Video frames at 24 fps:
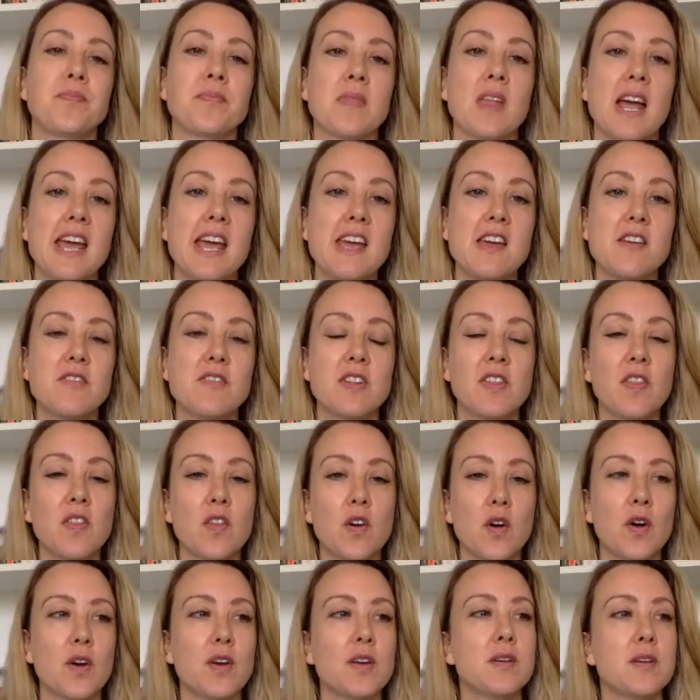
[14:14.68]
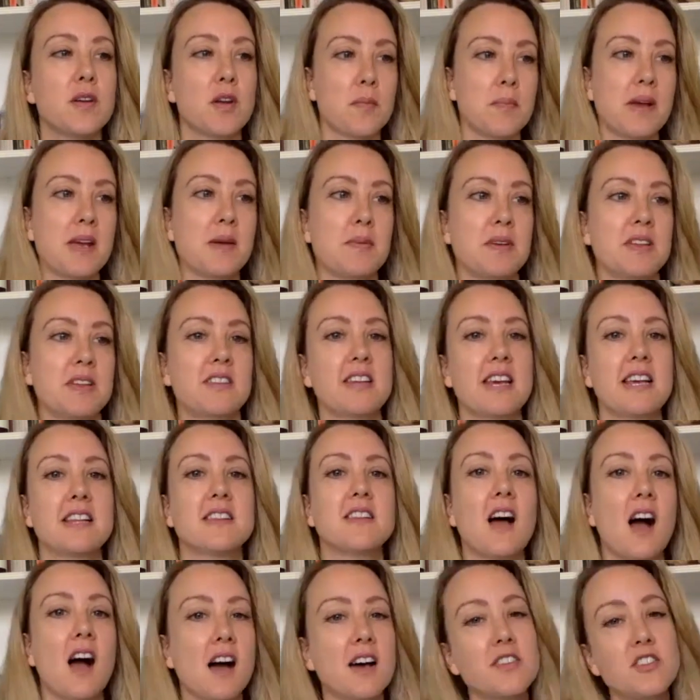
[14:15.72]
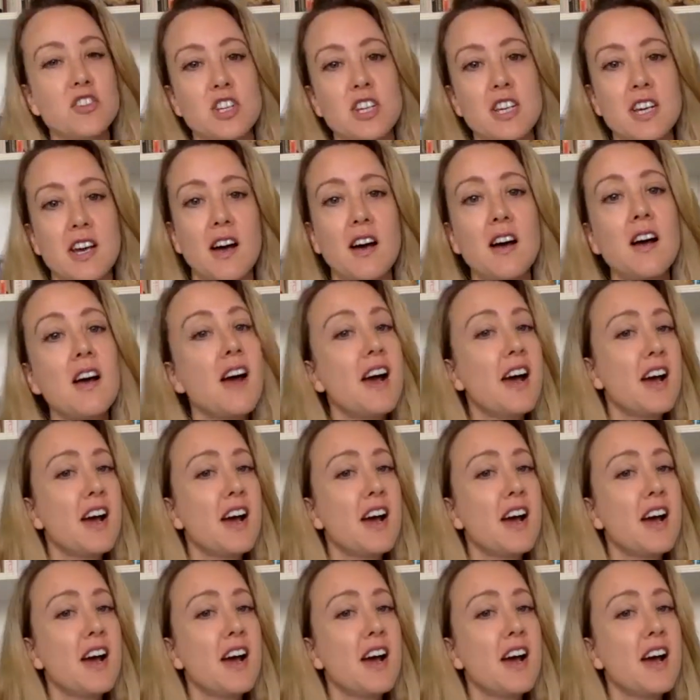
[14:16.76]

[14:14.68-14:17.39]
Even though, maybe say last year,